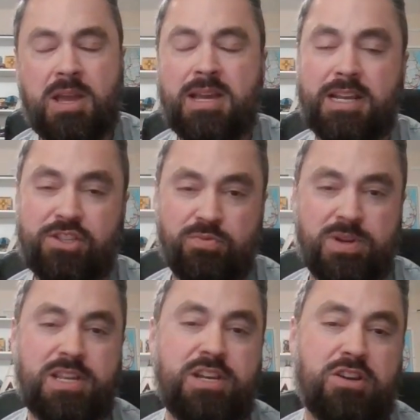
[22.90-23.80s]
It's a
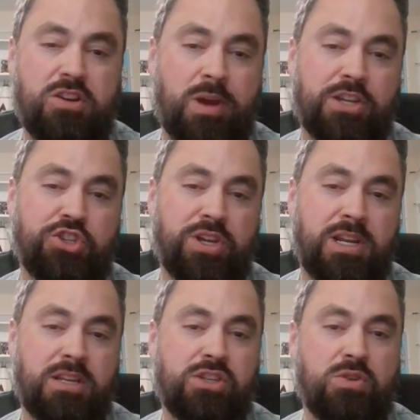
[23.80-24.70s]
really good question.
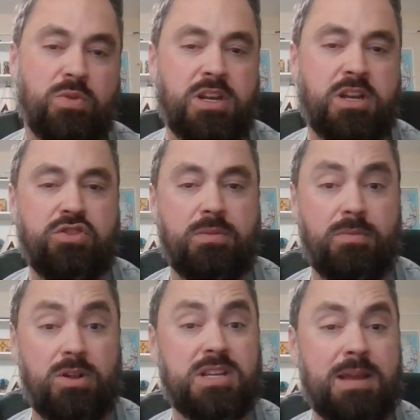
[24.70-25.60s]
And so we're going to do a
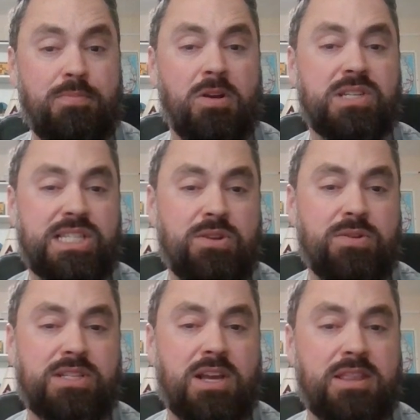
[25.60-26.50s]
multi-part
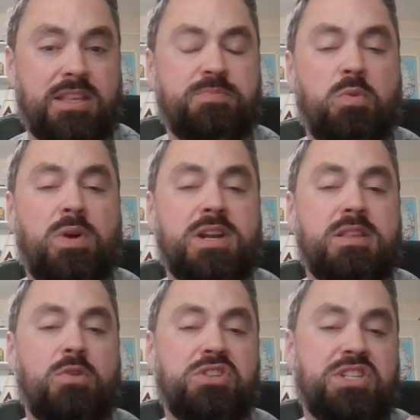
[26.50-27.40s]
series on this, but one of
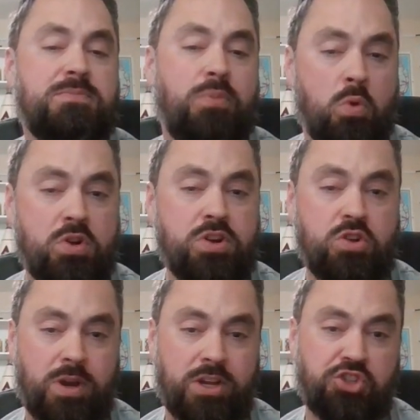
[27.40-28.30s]
the most
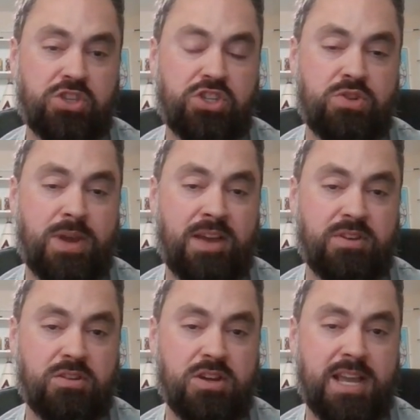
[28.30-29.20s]
important questions that you have
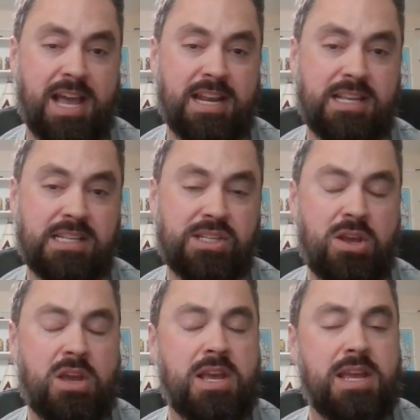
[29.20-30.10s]
to look at is,
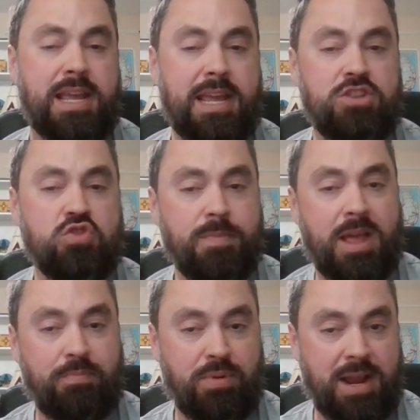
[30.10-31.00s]
in your
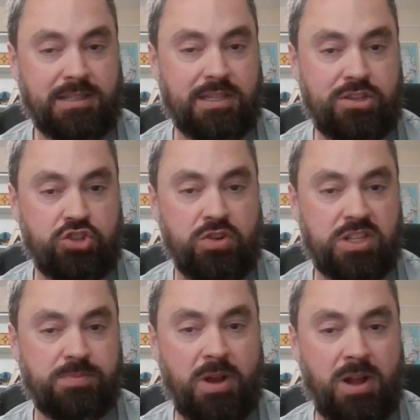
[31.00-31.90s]
malpractice
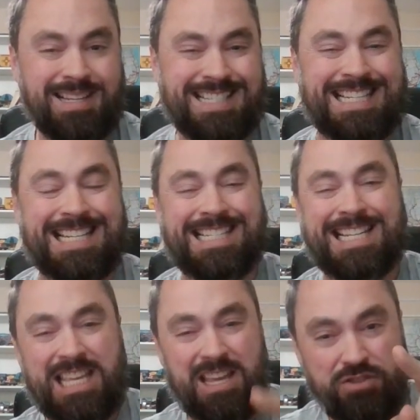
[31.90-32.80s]
insurance policy, does
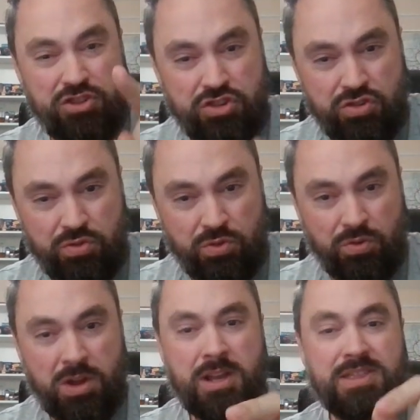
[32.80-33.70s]
it give you,
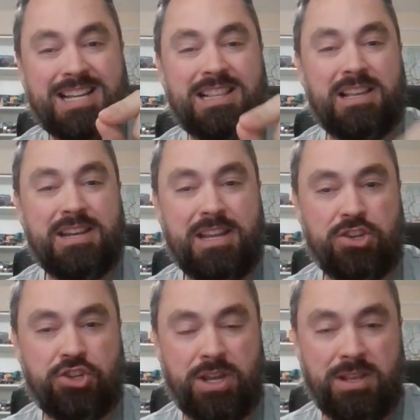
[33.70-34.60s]
the
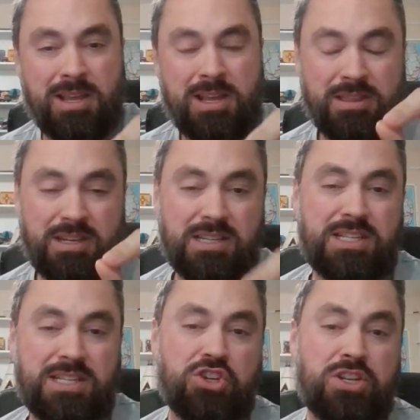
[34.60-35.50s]
clinician, the
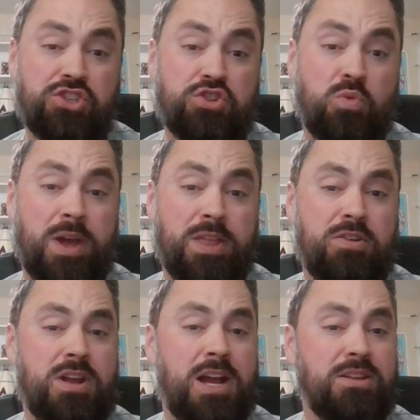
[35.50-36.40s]
decision as to whether or
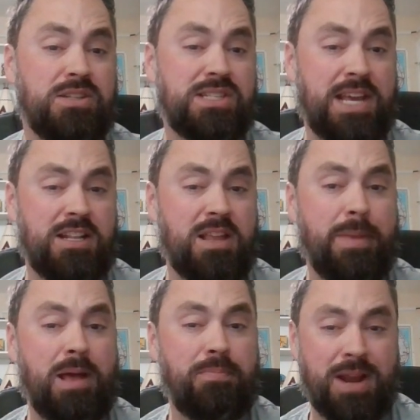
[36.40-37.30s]
not you'll settle a
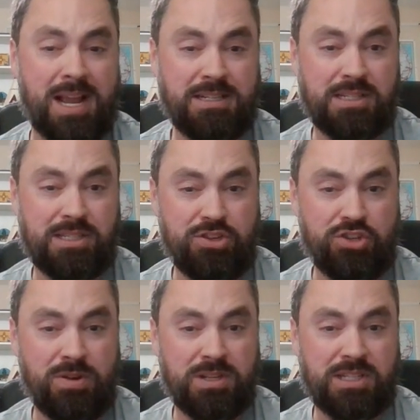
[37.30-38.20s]
malpractice
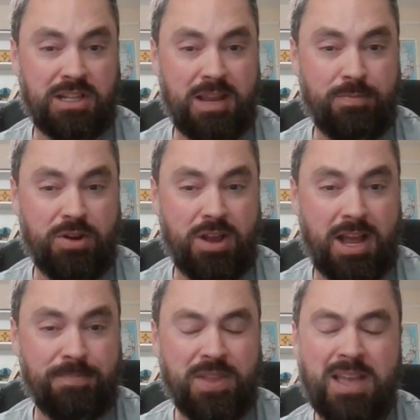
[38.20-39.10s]
insurance claim or
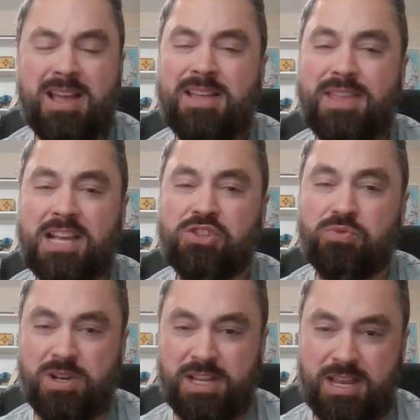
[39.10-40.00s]
not? That's
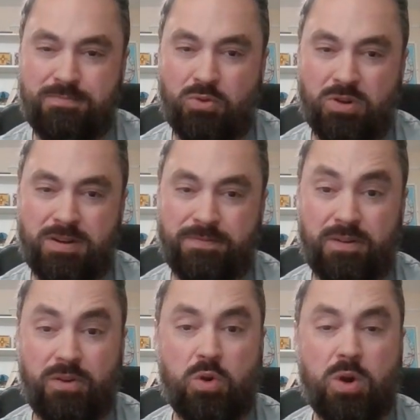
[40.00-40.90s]
really important for
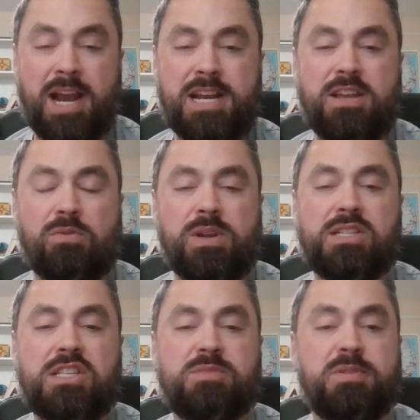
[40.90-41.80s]
a variety of
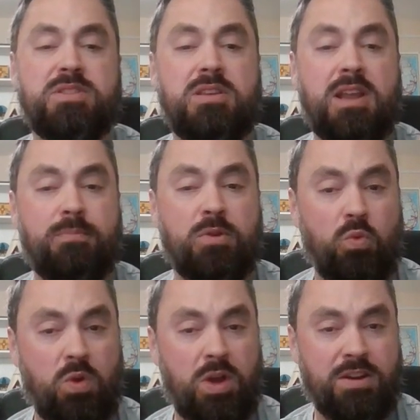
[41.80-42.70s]
reasons, but the number
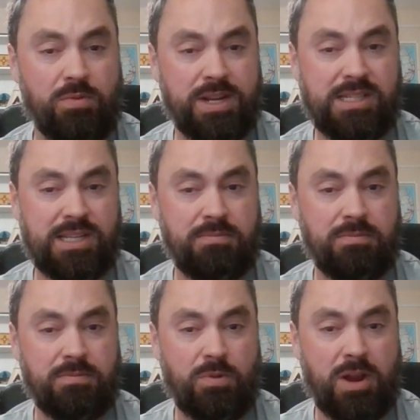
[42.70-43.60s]
one
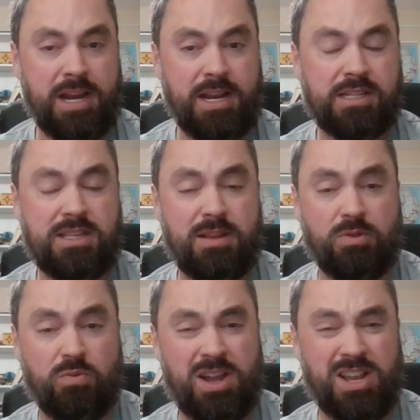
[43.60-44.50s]
reason, right, is
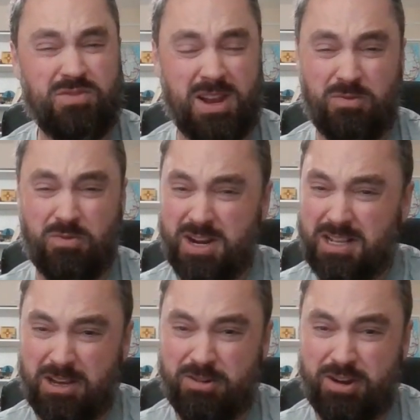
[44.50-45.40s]
number one, you might want to
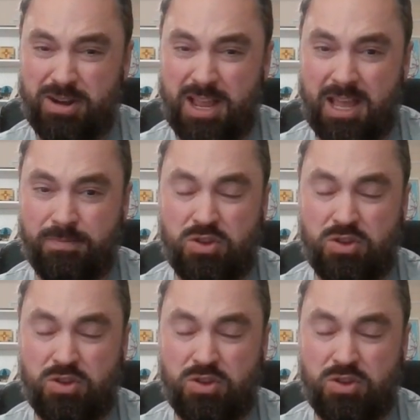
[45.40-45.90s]
clear your name.